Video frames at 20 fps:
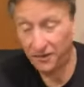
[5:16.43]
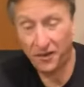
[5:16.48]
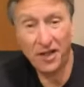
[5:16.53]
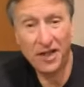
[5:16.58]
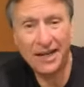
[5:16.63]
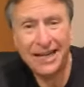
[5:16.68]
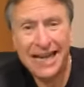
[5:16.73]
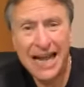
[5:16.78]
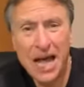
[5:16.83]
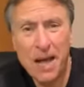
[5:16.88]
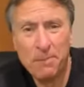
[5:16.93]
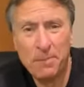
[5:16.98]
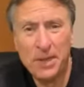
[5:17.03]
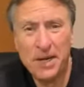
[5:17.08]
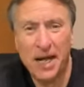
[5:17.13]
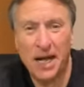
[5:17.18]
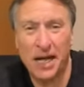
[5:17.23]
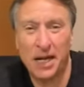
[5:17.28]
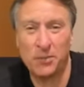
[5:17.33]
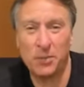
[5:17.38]
Fucking
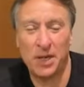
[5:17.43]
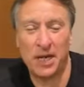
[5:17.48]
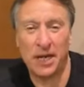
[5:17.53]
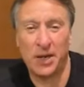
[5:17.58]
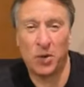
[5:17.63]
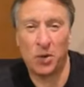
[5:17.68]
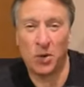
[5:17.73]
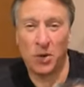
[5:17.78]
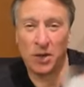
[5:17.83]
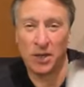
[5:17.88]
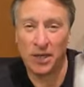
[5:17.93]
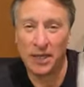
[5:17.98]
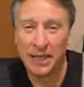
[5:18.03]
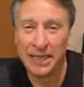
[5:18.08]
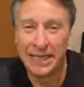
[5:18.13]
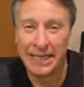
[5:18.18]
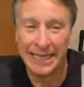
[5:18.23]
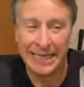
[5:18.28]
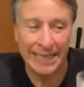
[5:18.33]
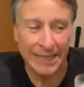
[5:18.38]
Oppenheimer, they call.
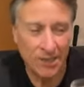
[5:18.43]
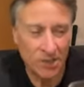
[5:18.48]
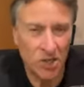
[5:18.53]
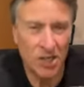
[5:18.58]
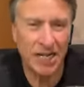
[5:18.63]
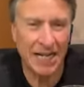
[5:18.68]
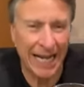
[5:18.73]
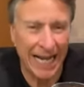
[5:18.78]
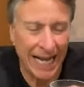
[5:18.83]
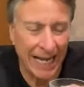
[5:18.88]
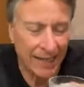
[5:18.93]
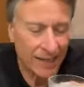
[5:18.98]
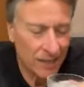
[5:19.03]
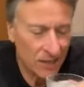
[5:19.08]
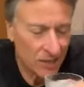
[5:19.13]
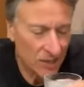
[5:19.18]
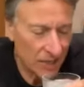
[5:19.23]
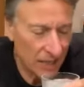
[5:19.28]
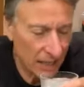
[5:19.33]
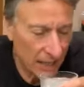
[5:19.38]
Good guy.
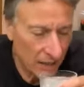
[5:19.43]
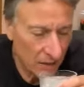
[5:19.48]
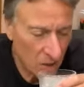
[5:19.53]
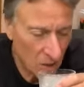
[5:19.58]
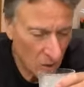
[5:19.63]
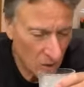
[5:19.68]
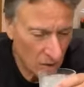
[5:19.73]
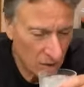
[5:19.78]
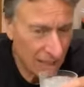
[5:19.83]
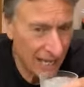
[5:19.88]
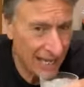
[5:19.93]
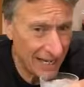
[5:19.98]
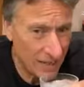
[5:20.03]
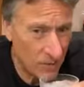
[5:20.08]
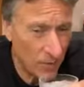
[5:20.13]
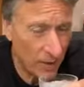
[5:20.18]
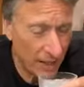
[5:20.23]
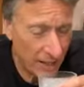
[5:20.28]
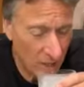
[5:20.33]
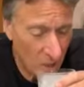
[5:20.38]
Good guy.
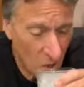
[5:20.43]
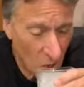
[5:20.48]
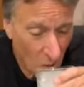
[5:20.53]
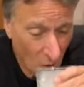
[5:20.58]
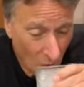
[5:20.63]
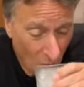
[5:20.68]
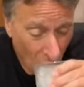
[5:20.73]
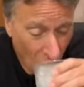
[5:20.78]
Anyway,